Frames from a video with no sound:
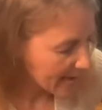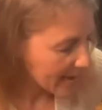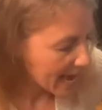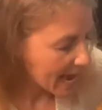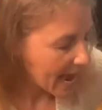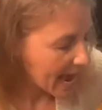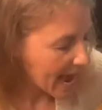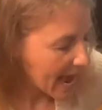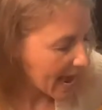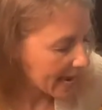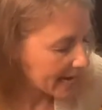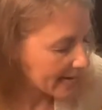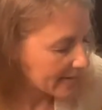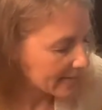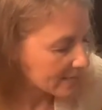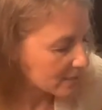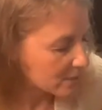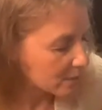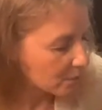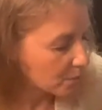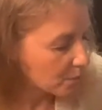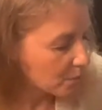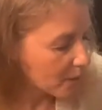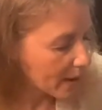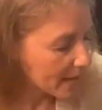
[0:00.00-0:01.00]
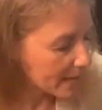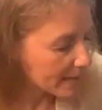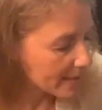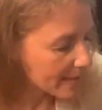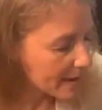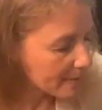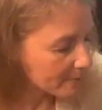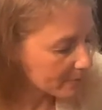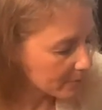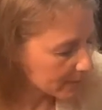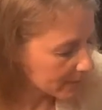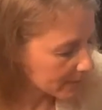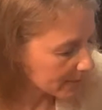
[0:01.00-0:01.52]
And the way that
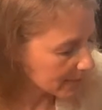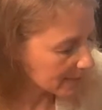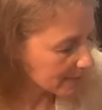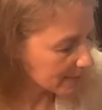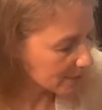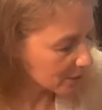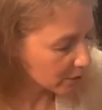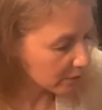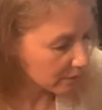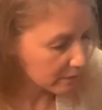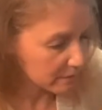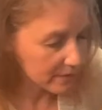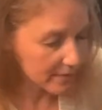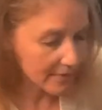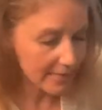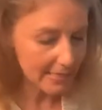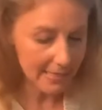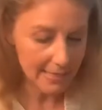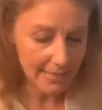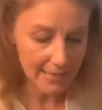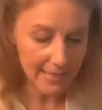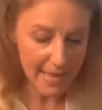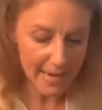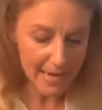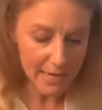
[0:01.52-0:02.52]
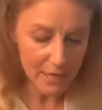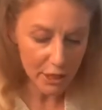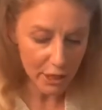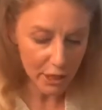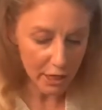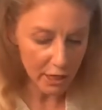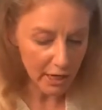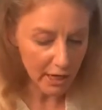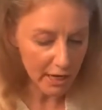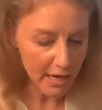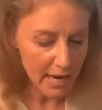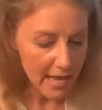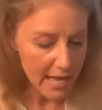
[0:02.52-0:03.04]
I'm gonna serve this
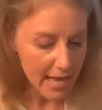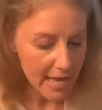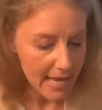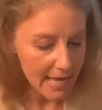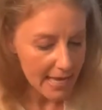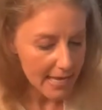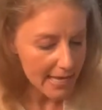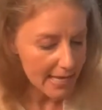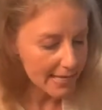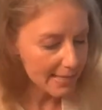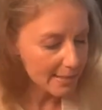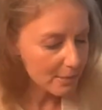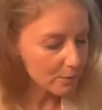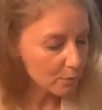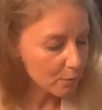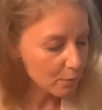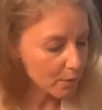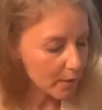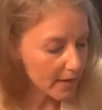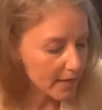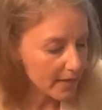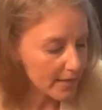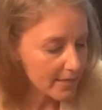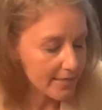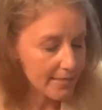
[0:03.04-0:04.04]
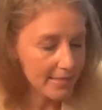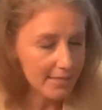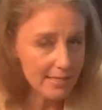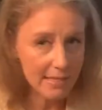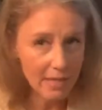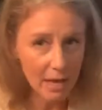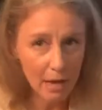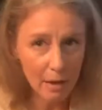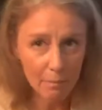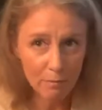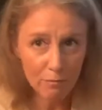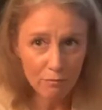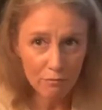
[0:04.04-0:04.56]
later is with
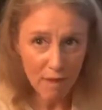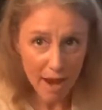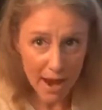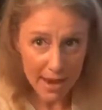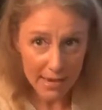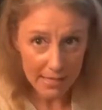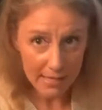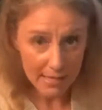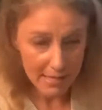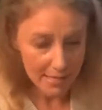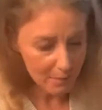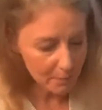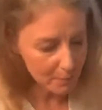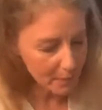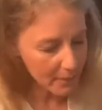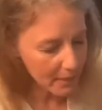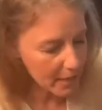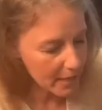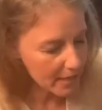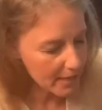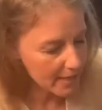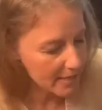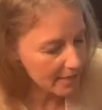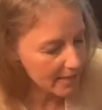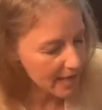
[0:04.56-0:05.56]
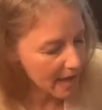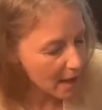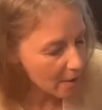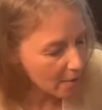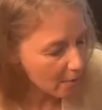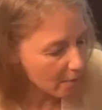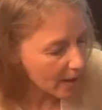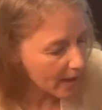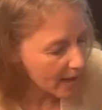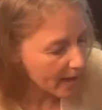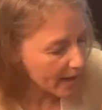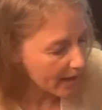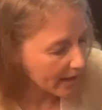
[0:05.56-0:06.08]
some rice, because that
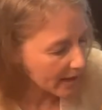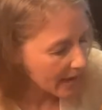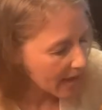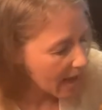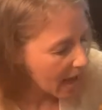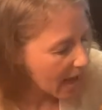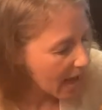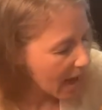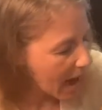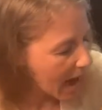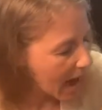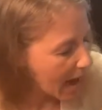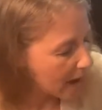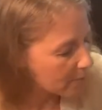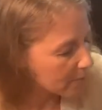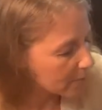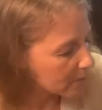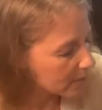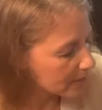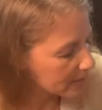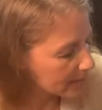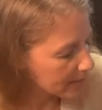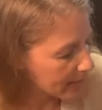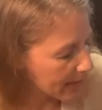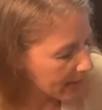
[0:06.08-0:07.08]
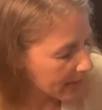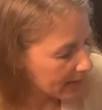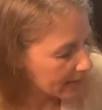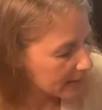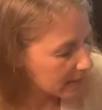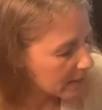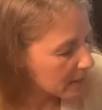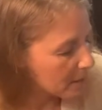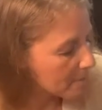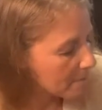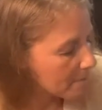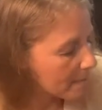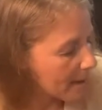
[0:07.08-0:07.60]
way I will get
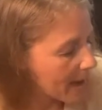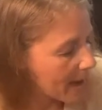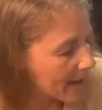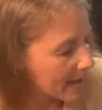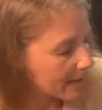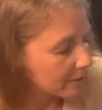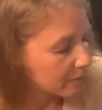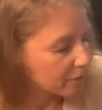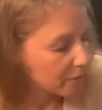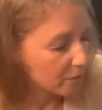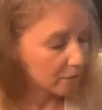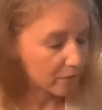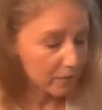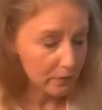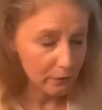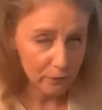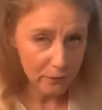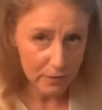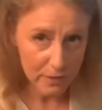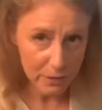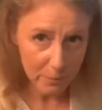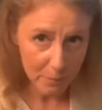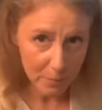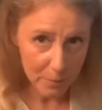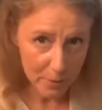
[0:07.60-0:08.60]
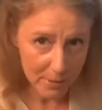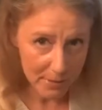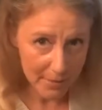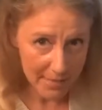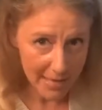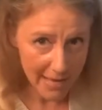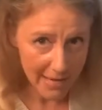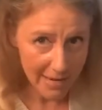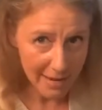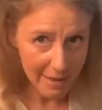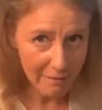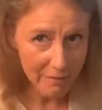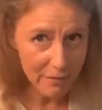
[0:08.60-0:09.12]
my
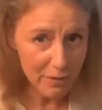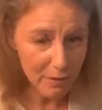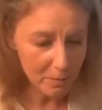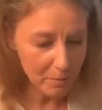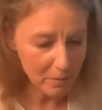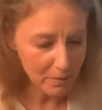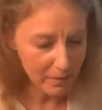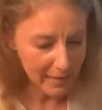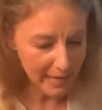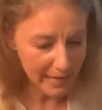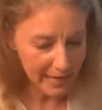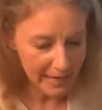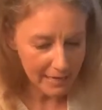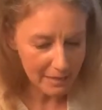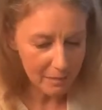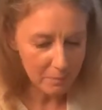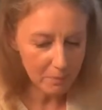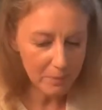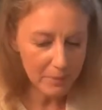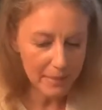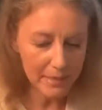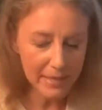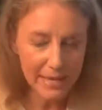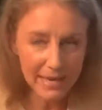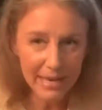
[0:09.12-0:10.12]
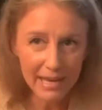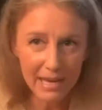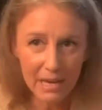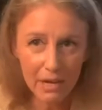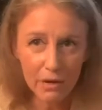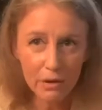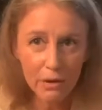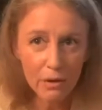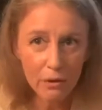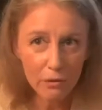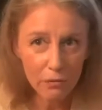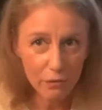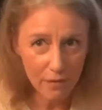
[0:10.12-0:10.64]
50% of the plate being
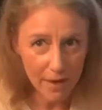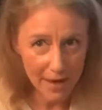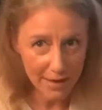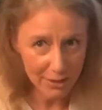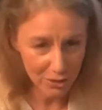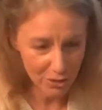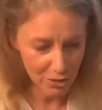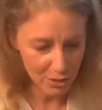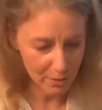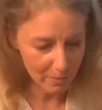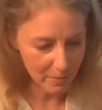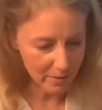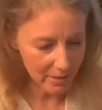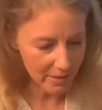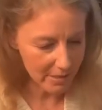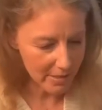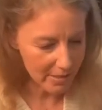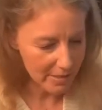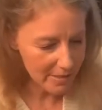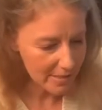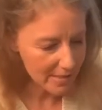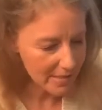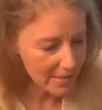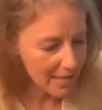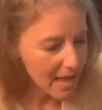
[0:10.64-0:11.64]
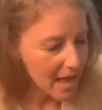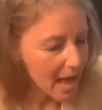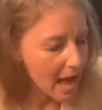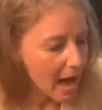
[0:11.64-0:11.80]
vegetables.